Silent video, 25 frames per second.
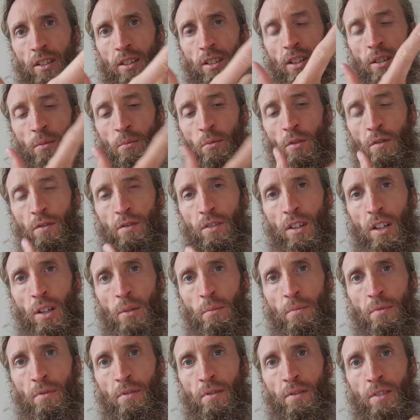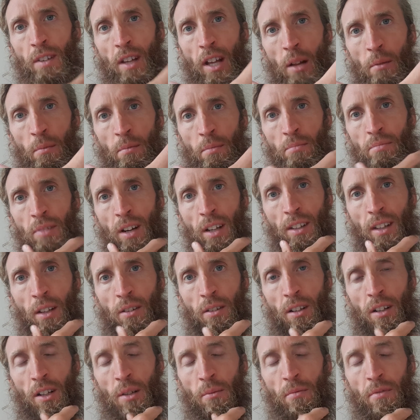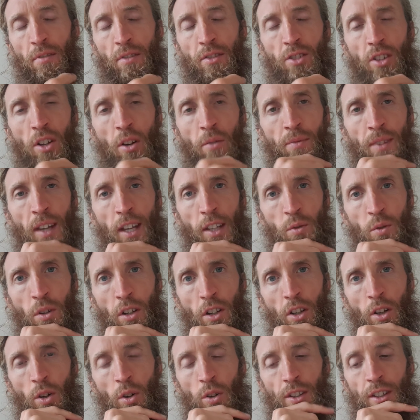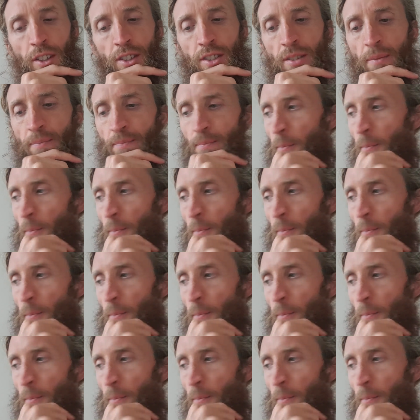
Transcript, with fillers: to move the lymph, to help break down the lymph. So that's what a cold is.